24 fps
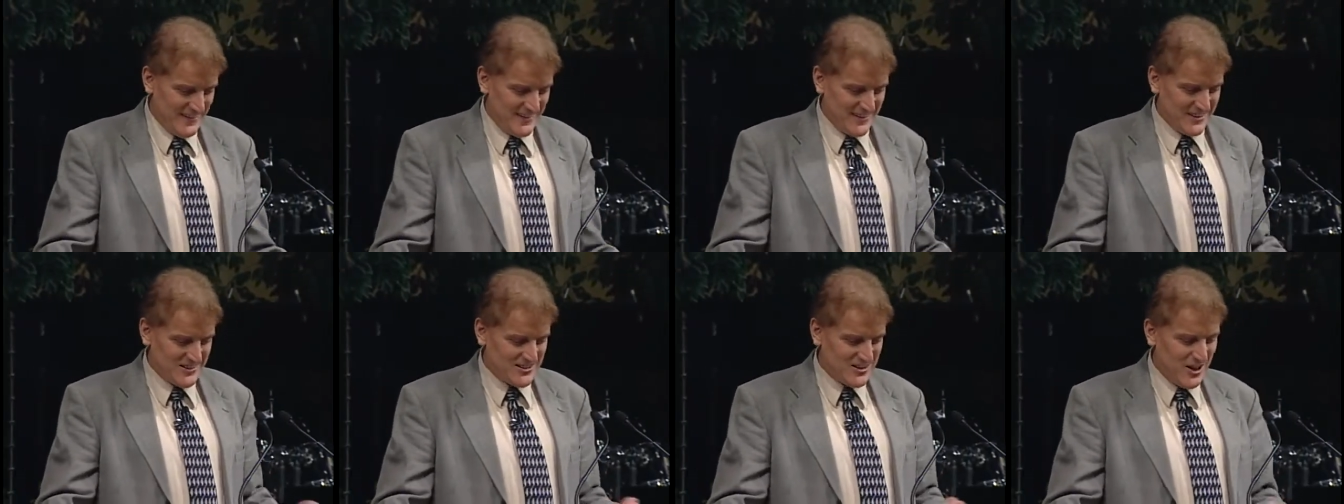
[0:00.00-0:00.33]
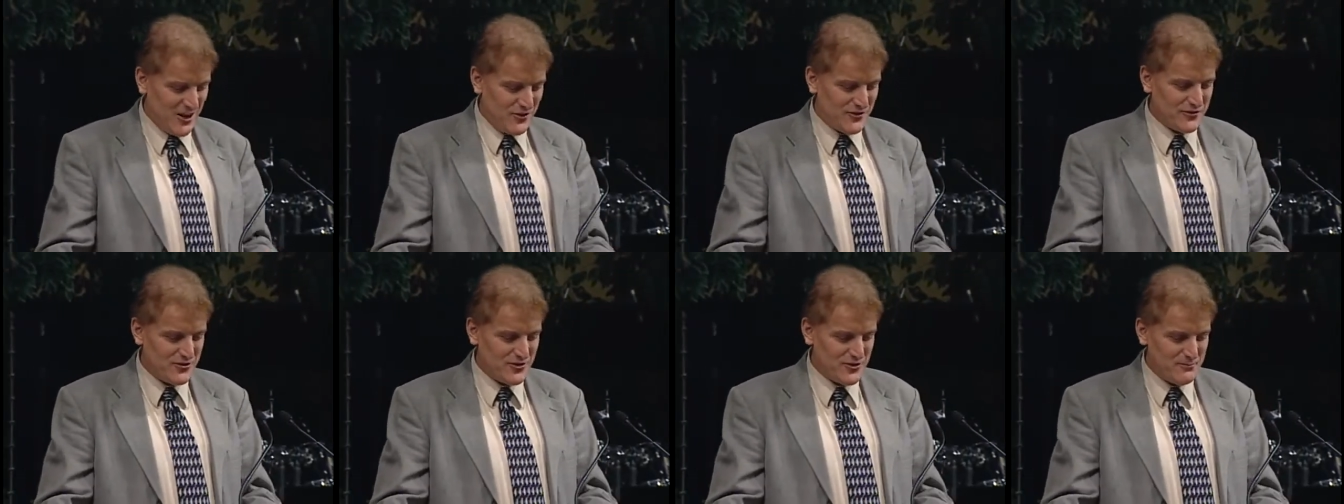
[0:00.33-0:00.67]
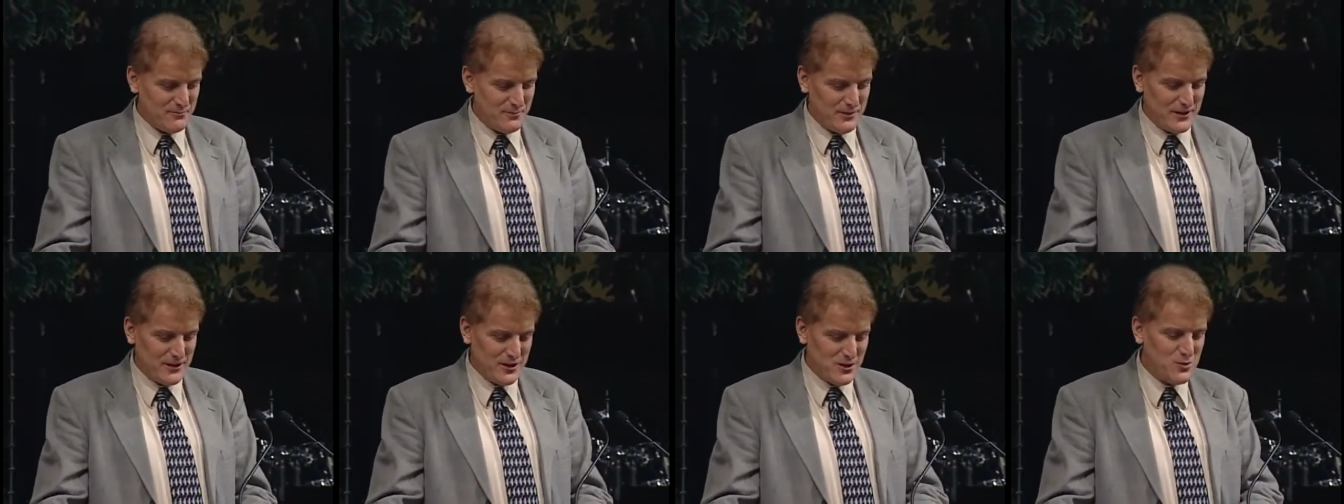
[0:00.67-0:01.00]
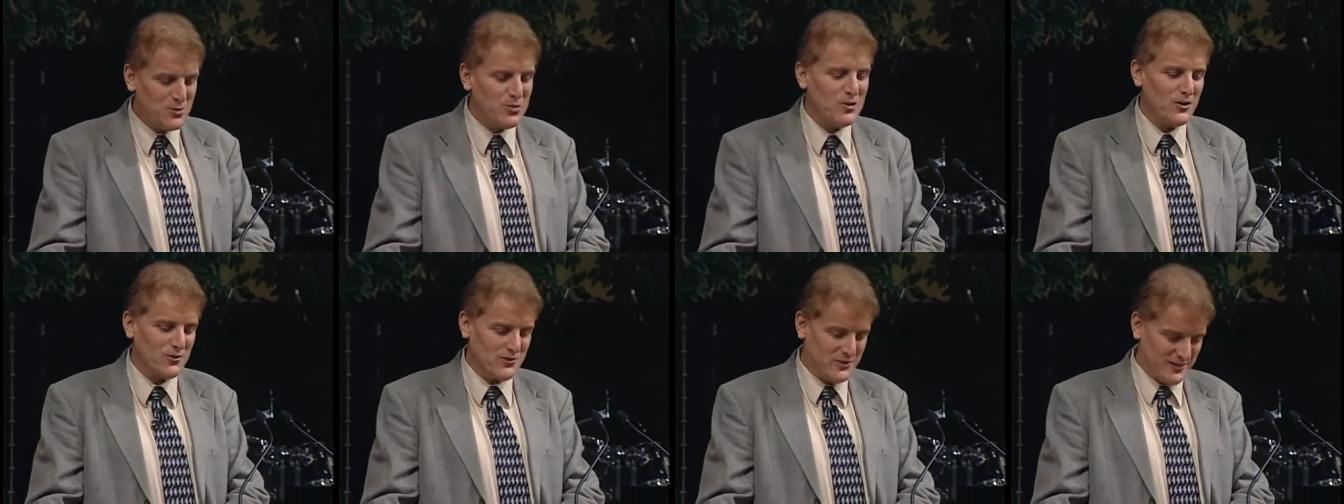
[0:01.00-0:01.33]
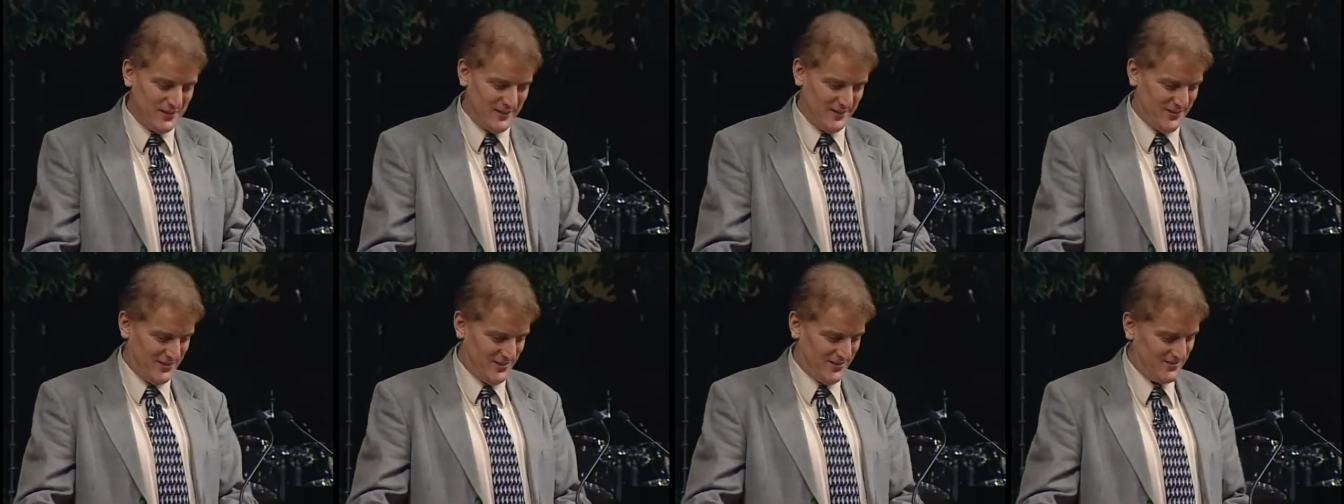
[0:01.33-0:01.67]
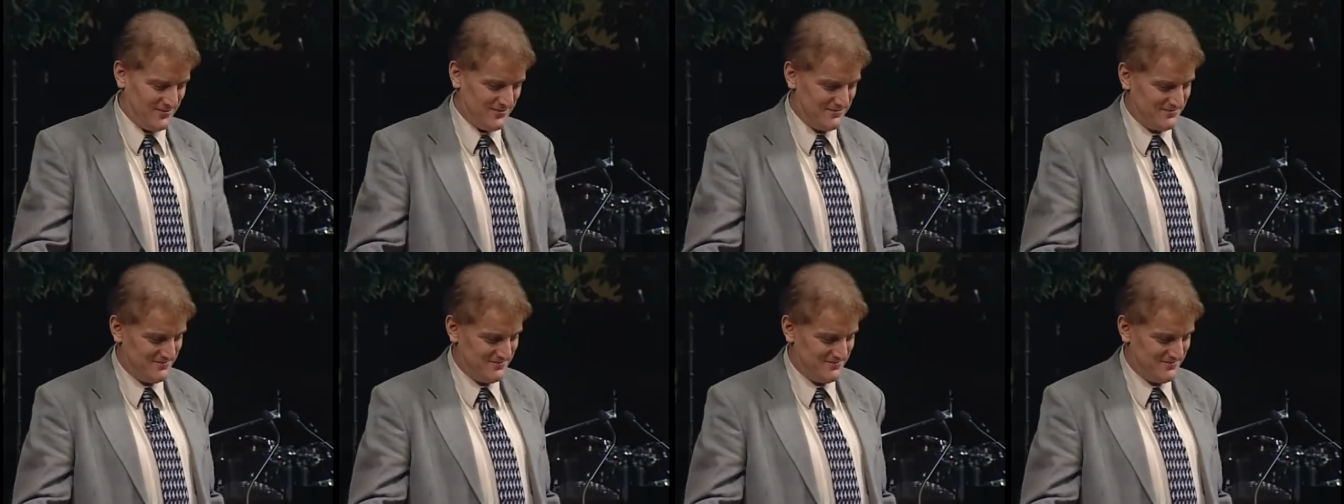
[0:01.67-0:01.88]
that has often been quoted